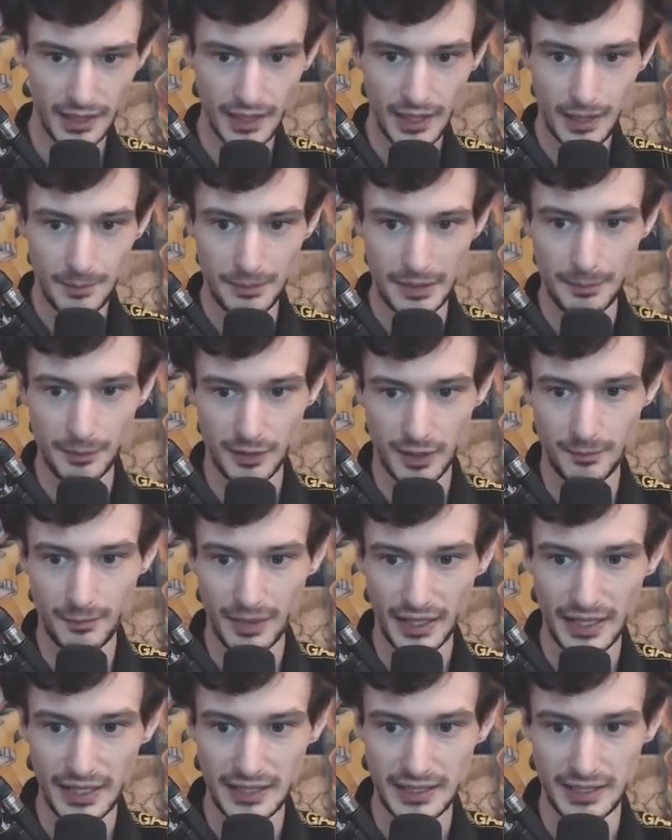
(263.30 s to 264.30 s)
"People are
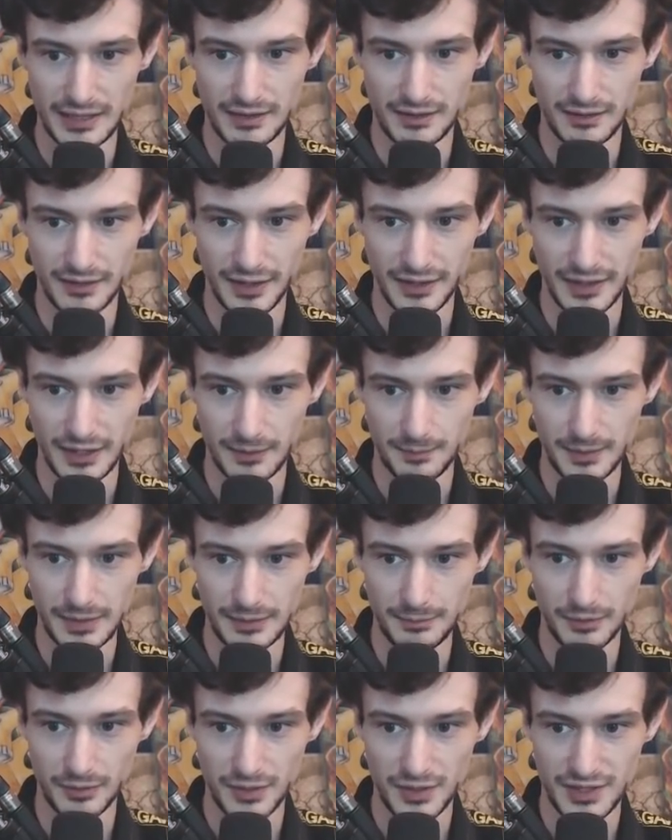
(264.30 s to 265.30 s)
buying it. Nothing
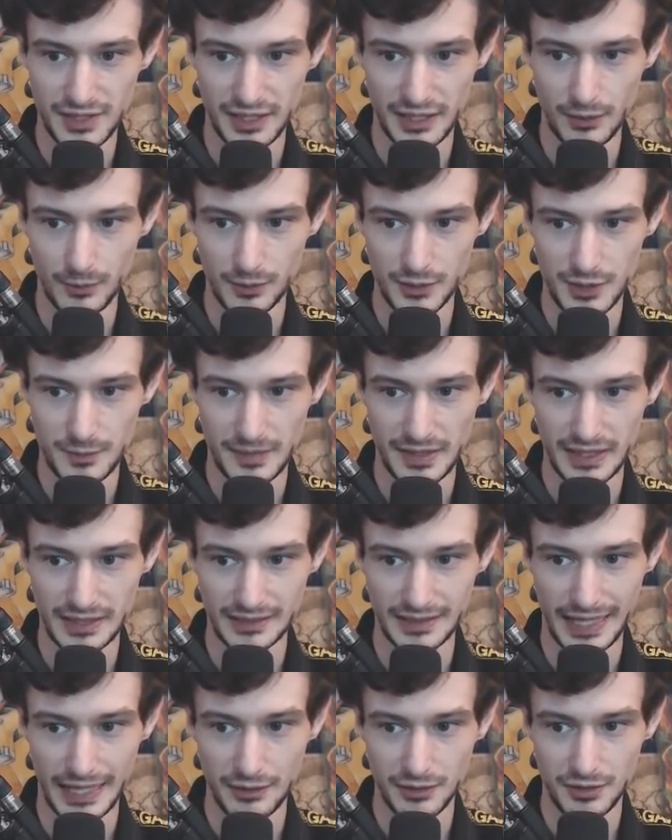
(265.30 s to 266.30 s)
people say will speak
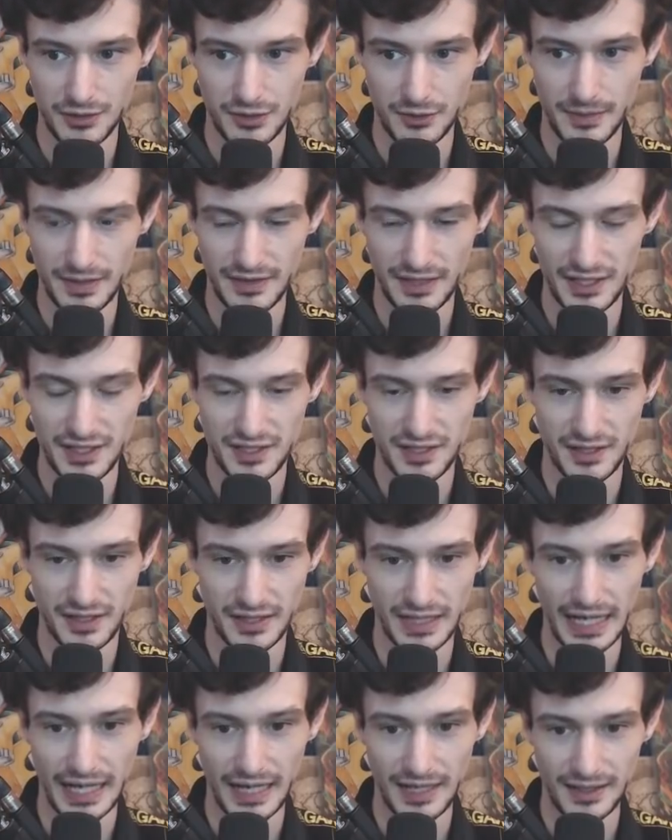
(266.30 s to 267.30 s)
louder to Bethesda than
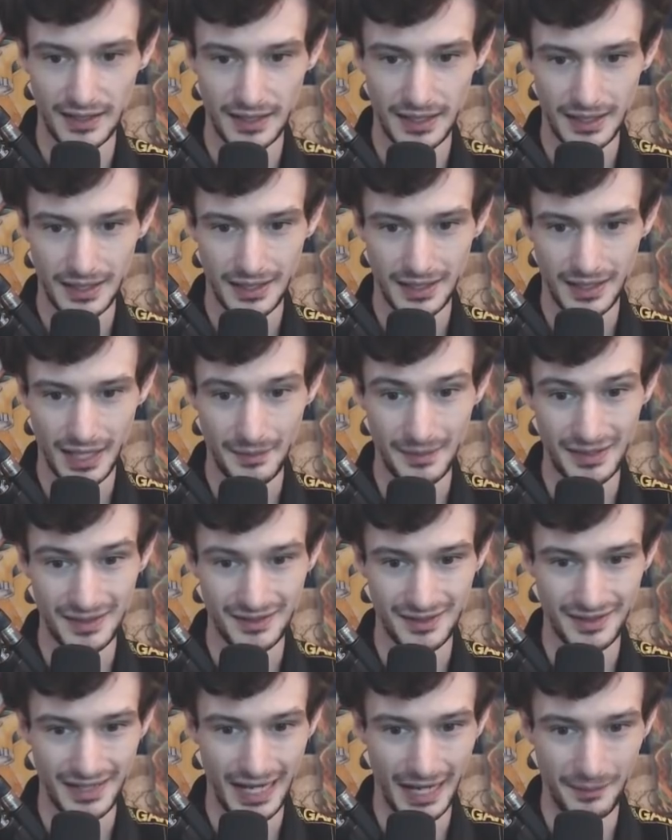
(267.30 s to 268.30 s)
that." I mean,
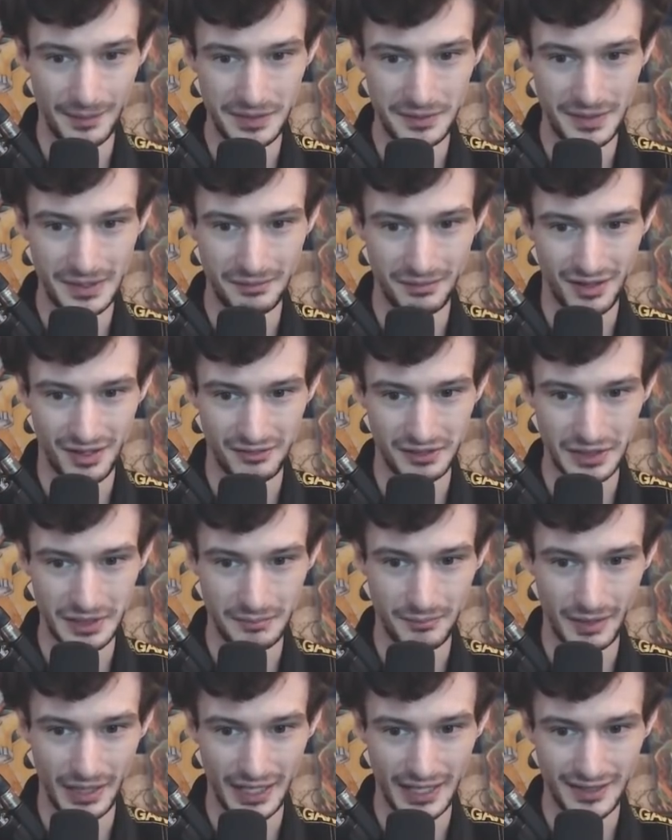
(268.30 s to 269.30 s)
how many people are really
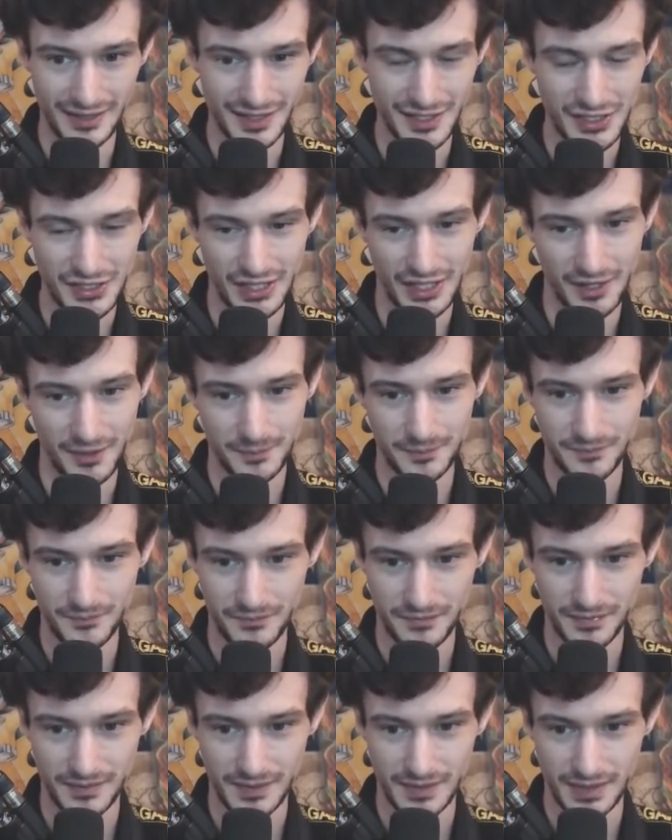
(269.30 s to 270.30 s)
buying this, though?
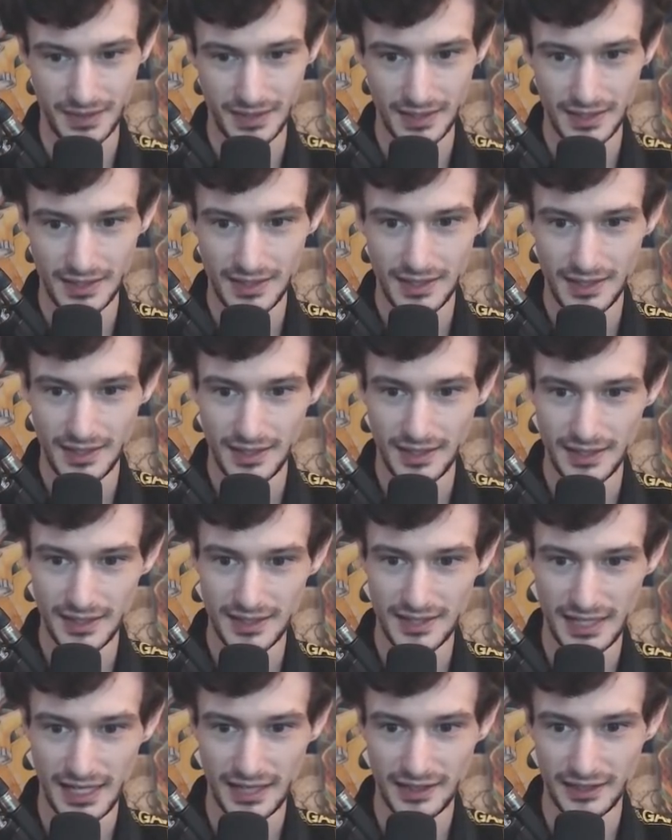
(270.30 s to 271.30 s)

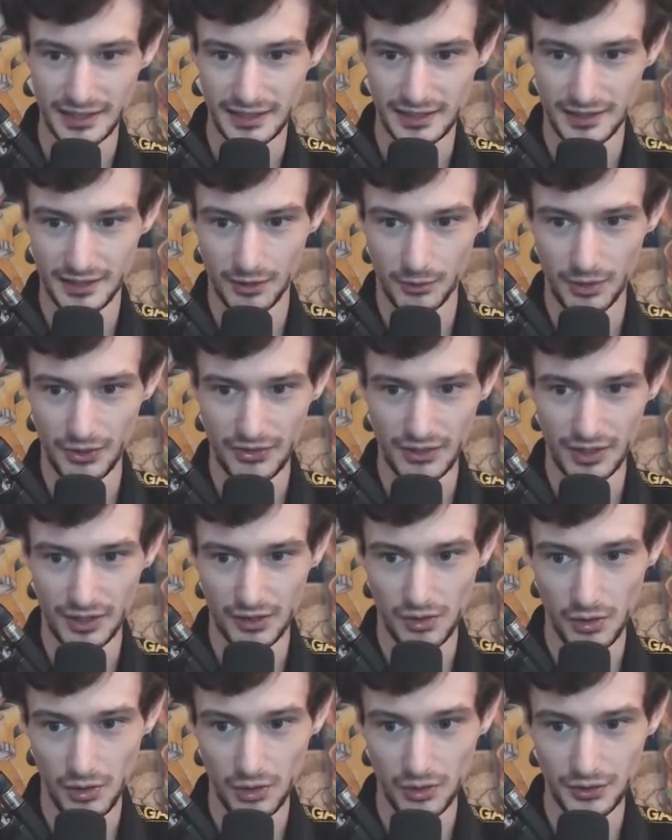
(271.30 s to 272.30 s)
"Exactly. With their
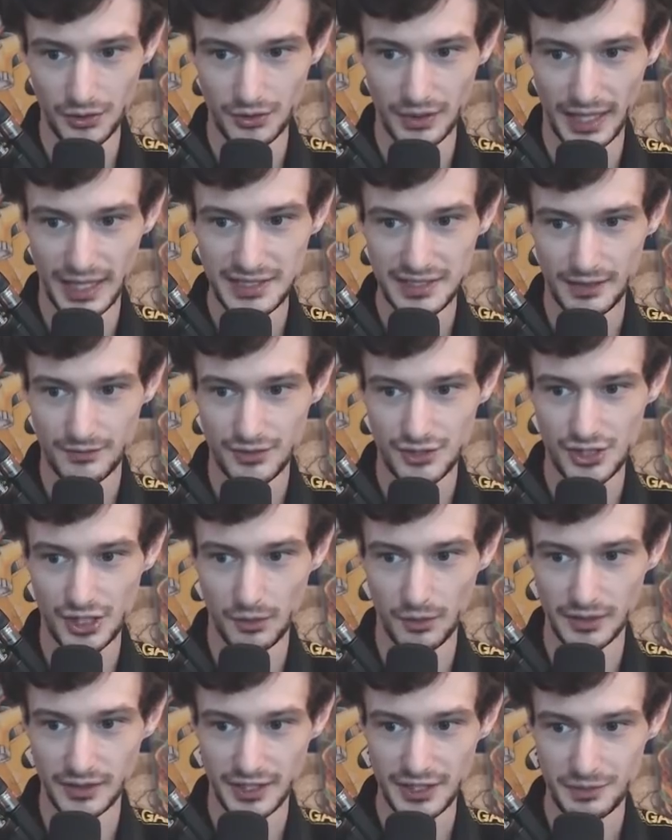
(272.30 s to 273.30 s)
whole, you guys have
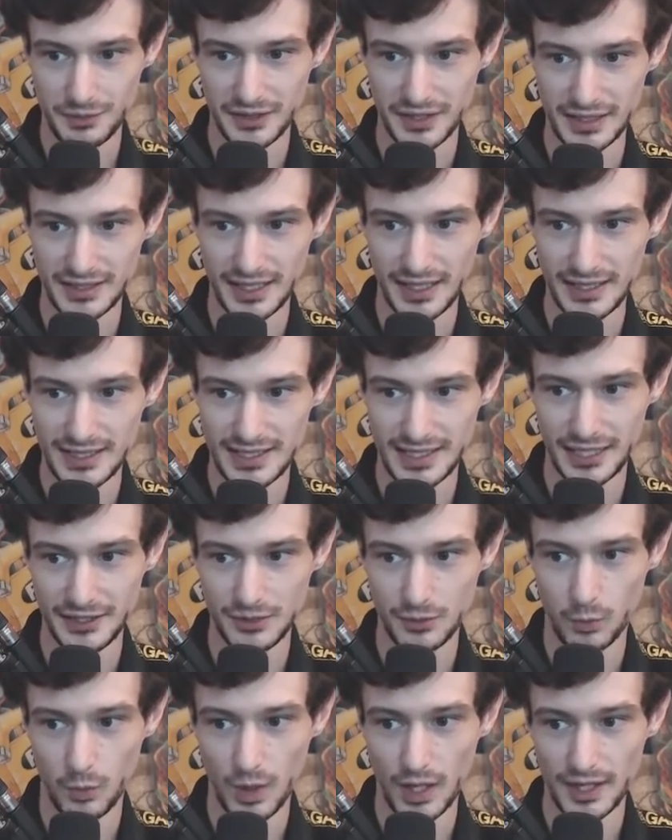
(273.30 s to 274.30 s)
shown us with the dates that
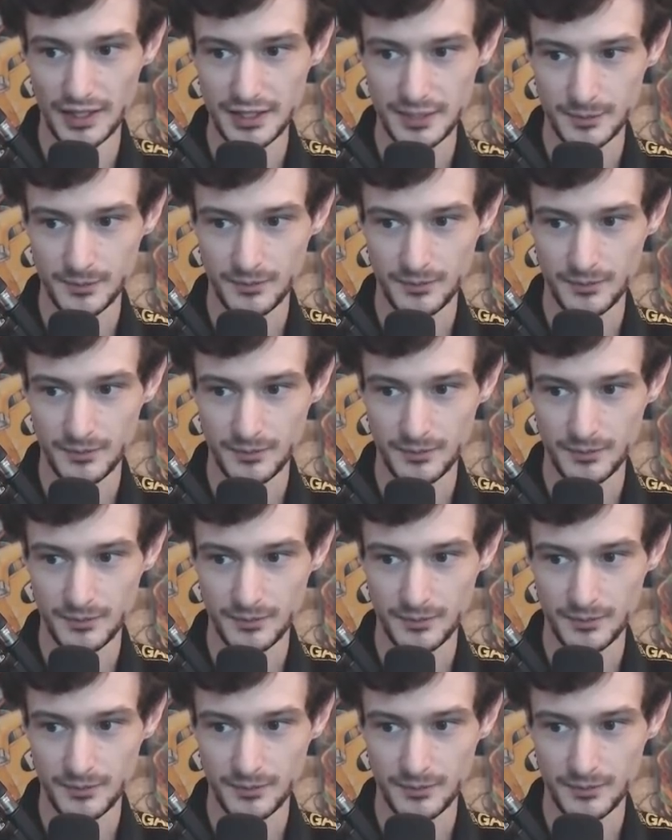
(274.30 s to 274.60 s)
you want,